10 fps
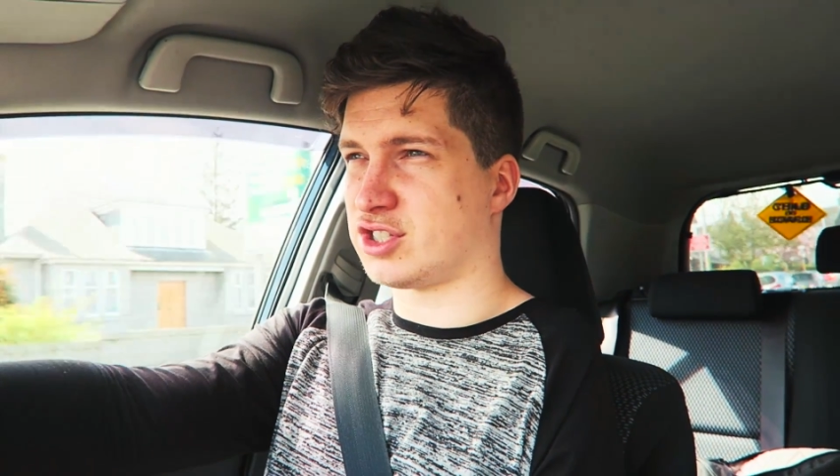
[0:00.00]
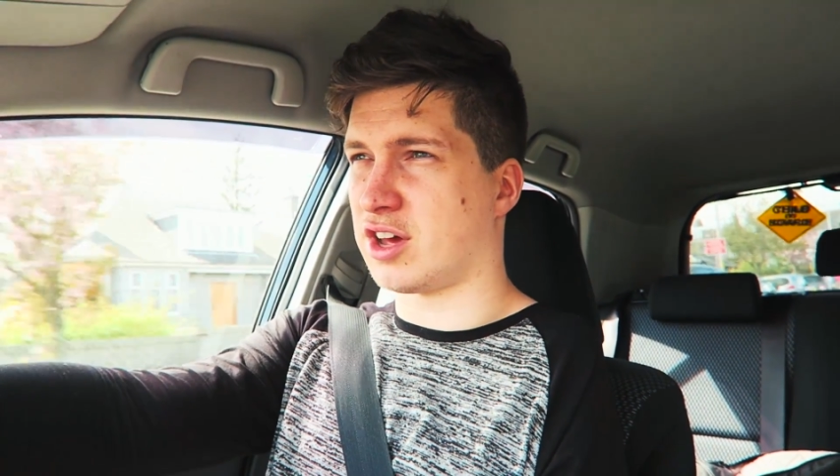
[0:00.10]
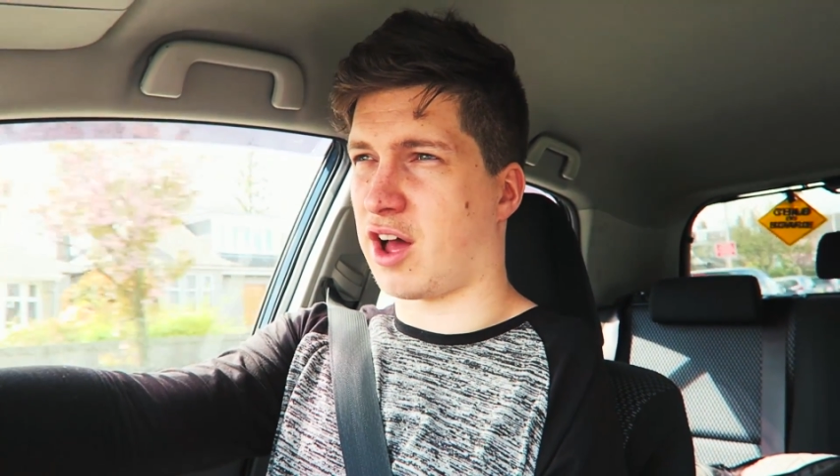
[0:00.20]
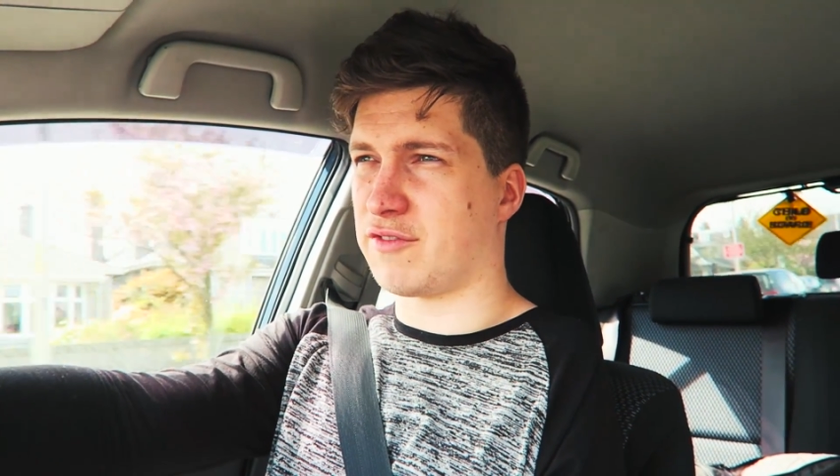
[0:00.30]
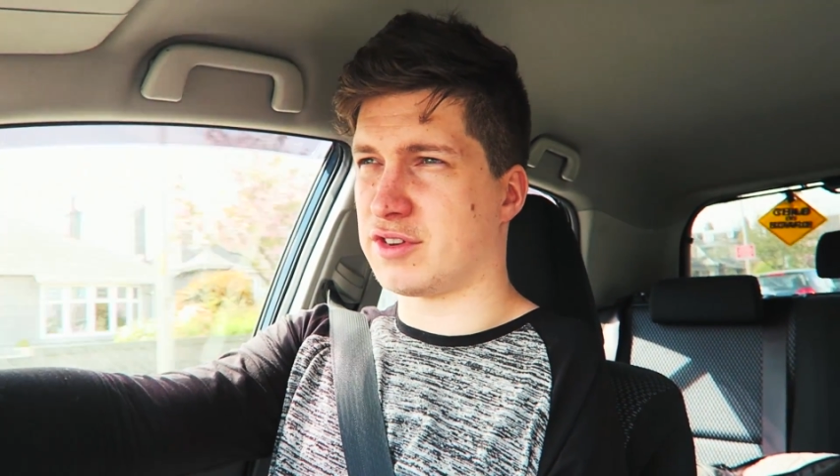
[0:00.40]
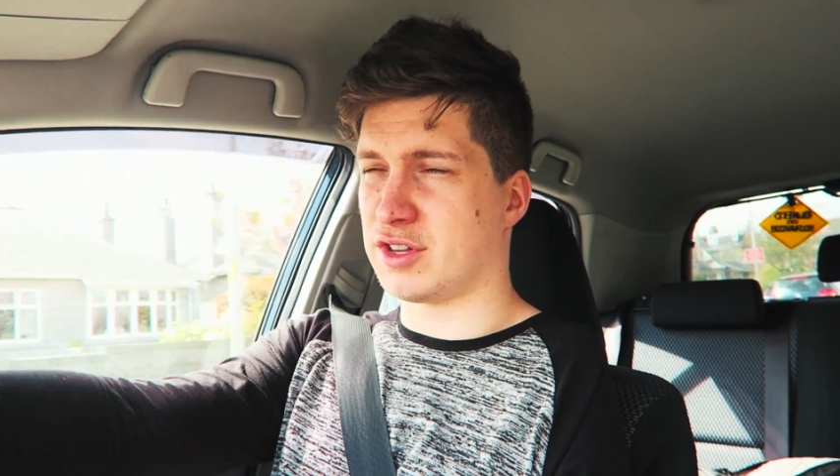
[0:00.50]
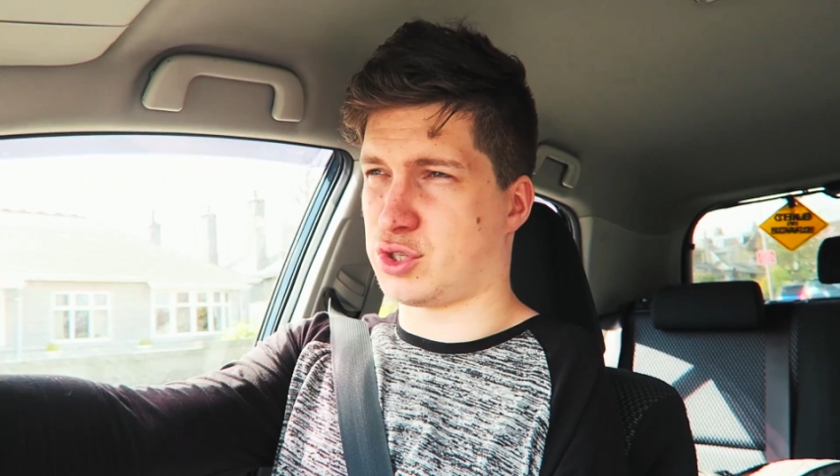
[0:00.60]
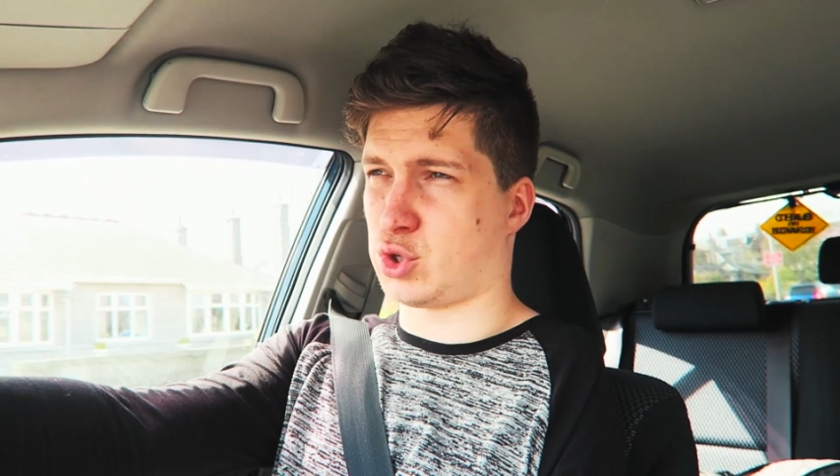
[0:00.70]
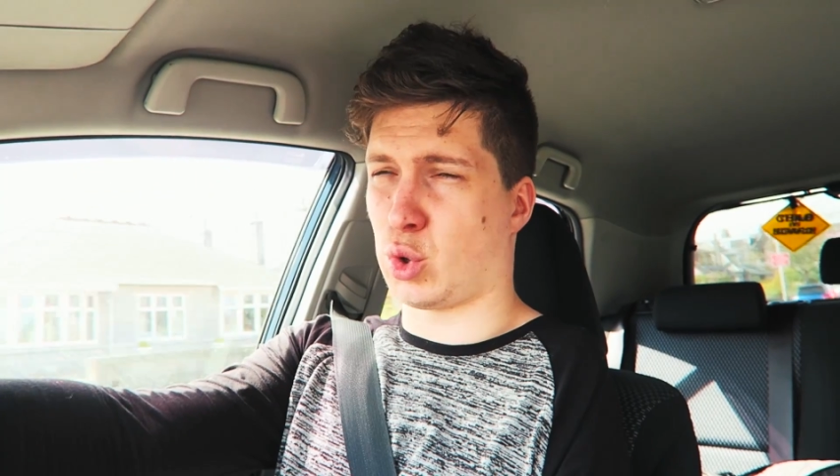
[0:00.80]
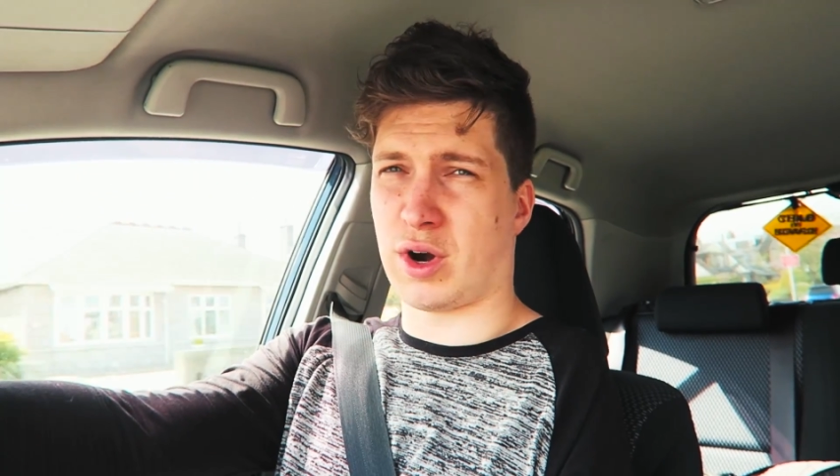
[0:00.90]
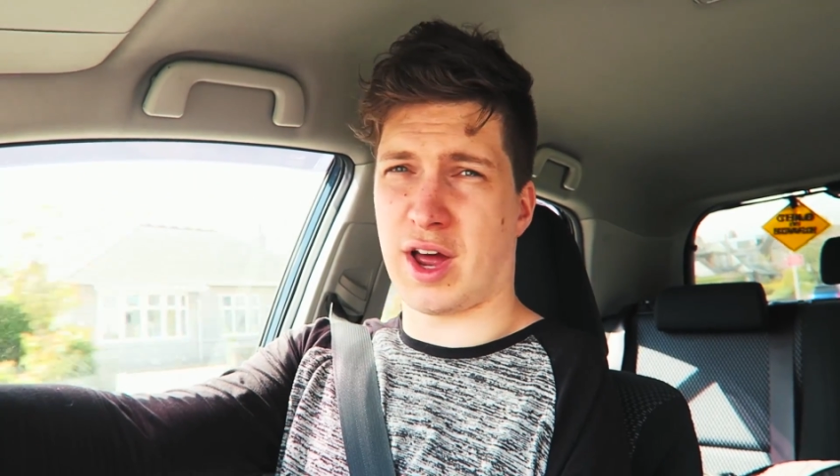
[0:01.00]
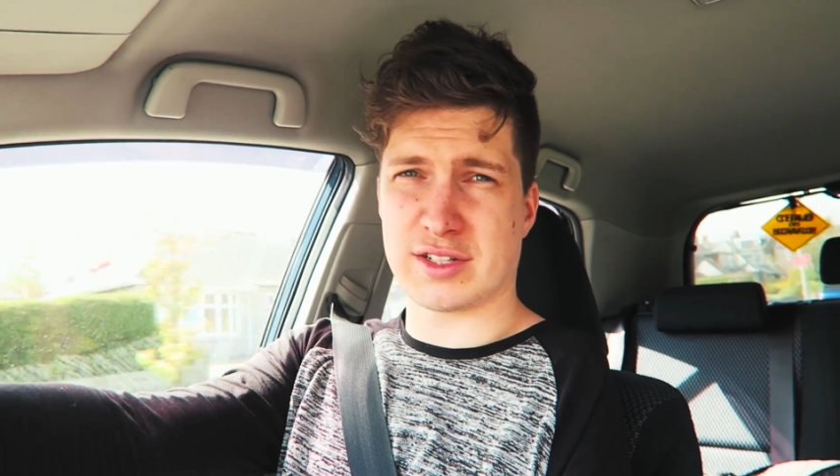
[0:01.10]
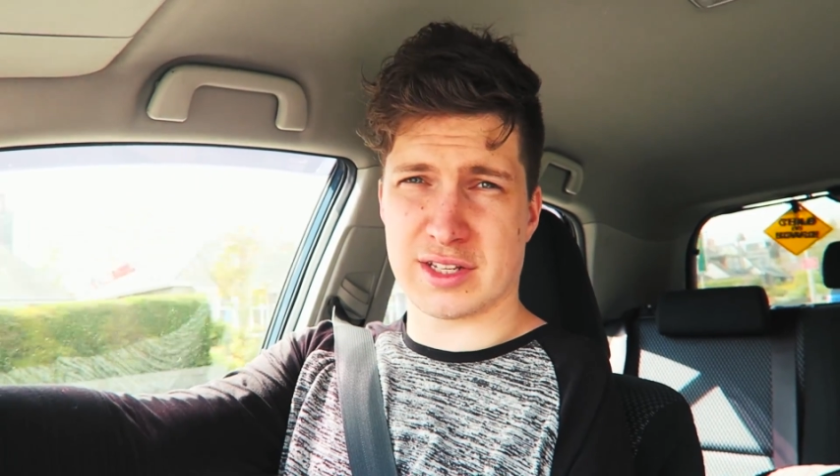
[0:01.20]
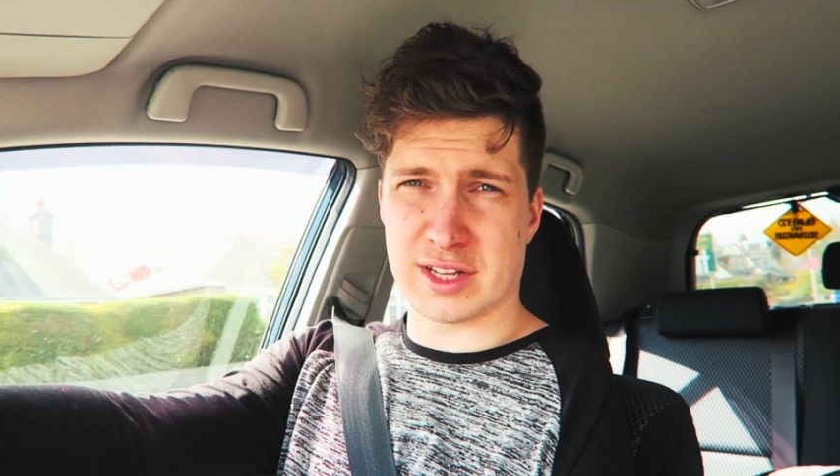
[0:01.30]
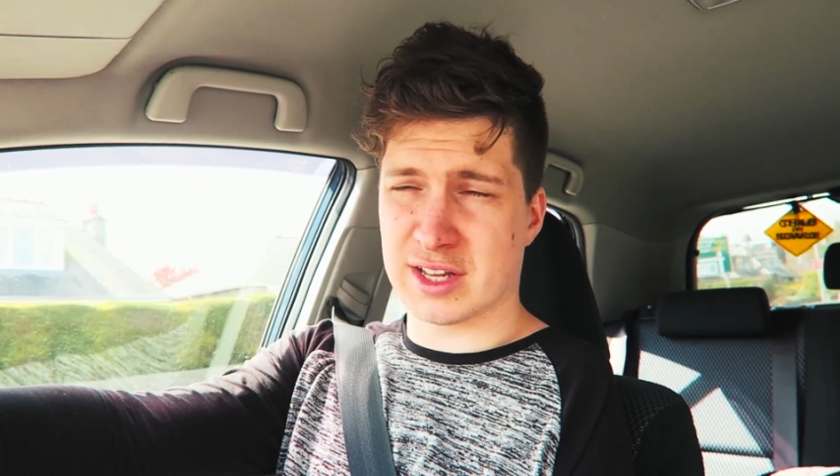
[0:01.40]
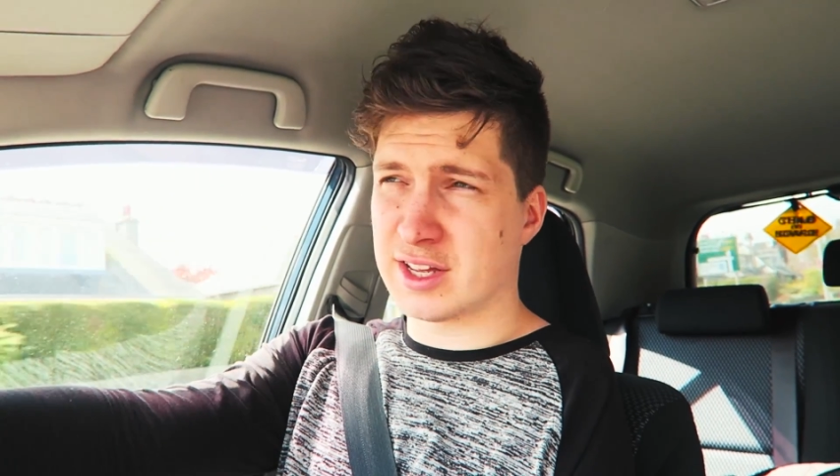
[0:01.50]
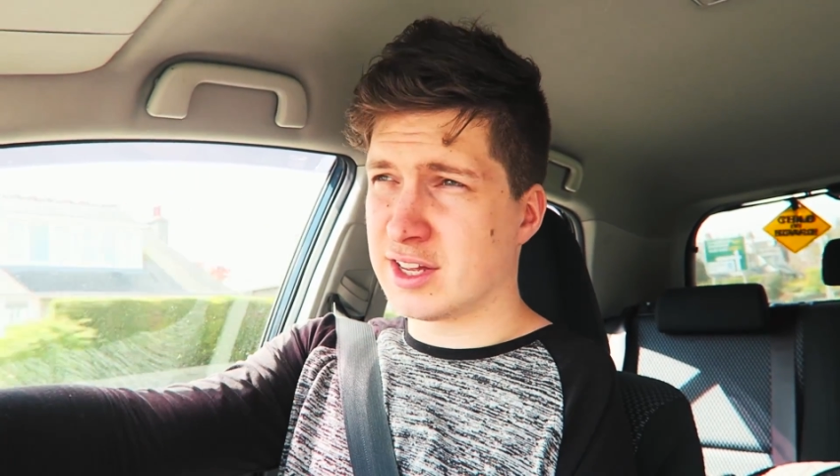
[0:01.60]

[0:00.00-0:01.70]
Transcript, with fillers: looks uncomfortable, looks sore actually.